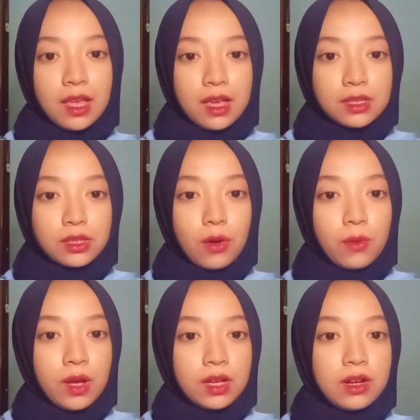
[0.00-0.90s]

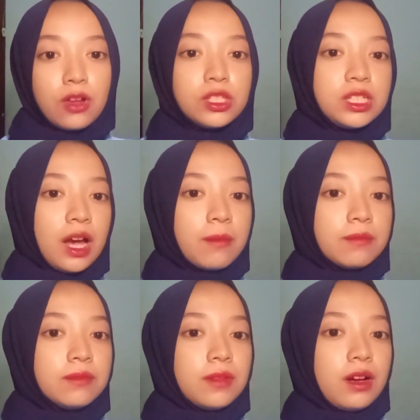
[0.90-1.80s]
So don't
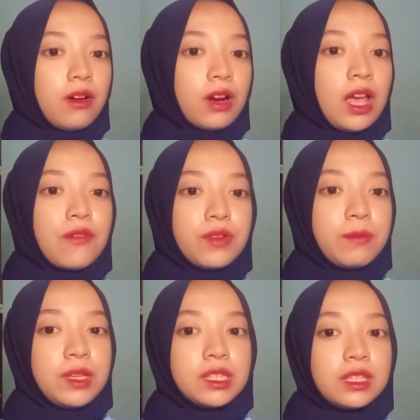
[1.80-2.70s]
jump on every
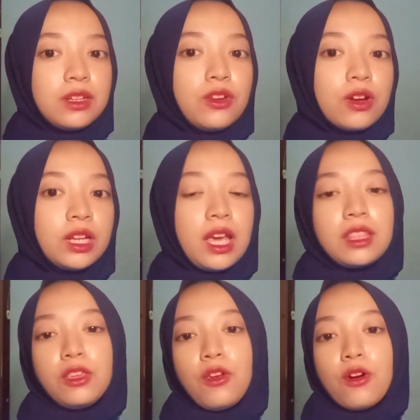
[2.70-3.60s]
miss. Don't
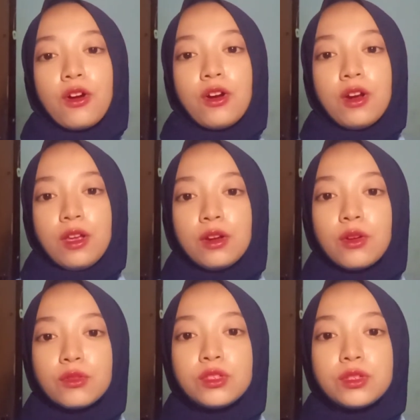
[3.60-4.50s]
get your
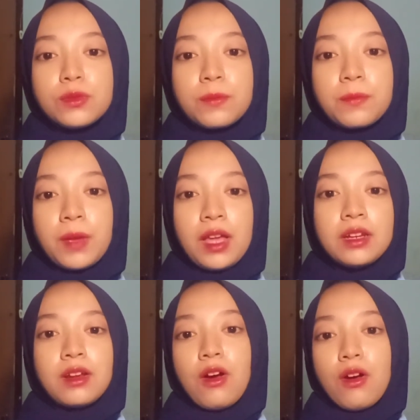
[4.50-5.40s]
nose
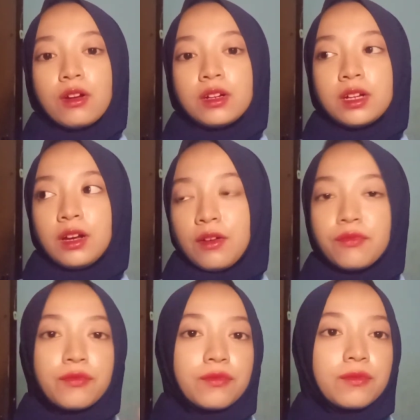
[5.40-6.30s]
bent on
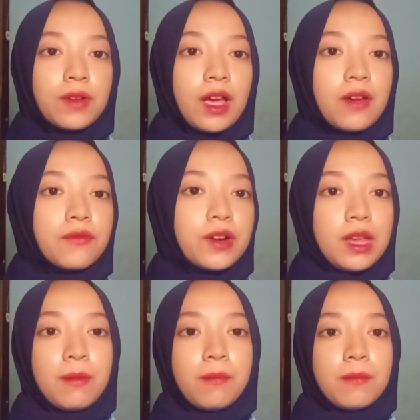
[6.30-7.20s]

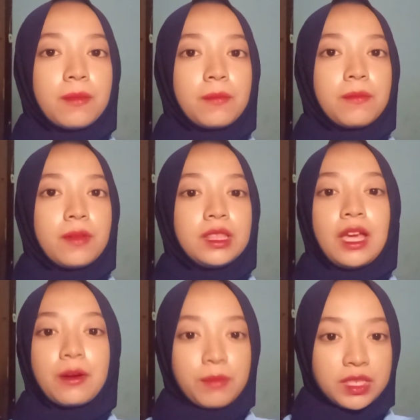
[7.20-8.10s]
every
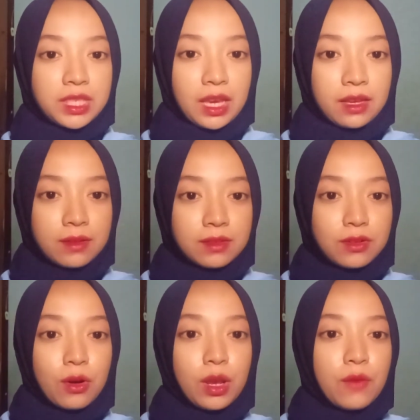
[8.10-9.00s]
their mistake.
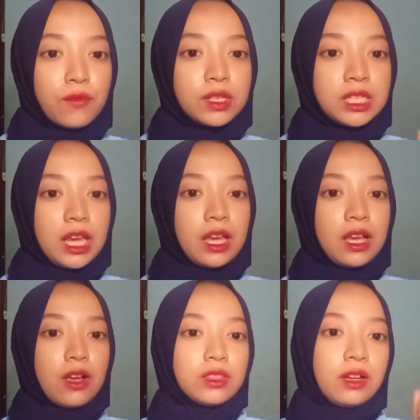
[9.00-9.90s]
Don't even
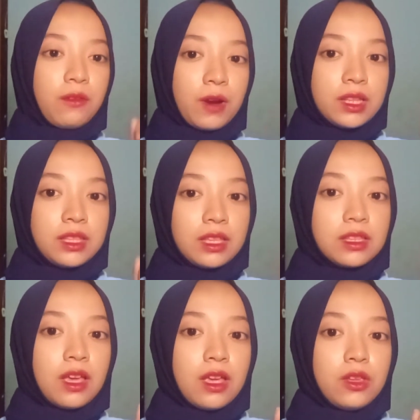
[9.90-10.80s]
think the grade that
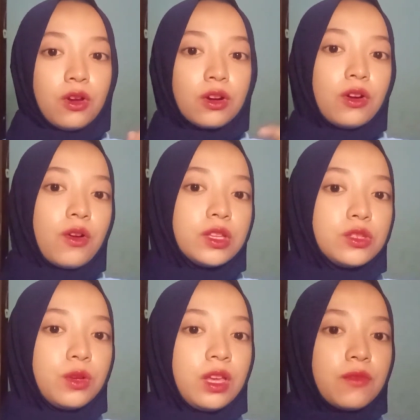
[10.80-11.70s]
you're going
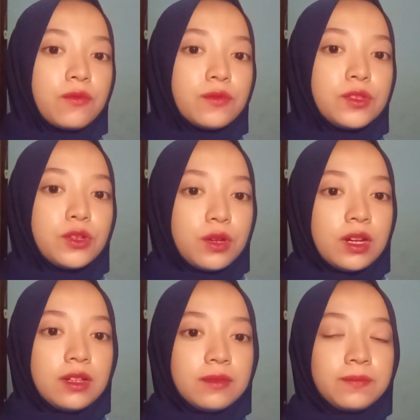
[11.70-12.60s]
to give children.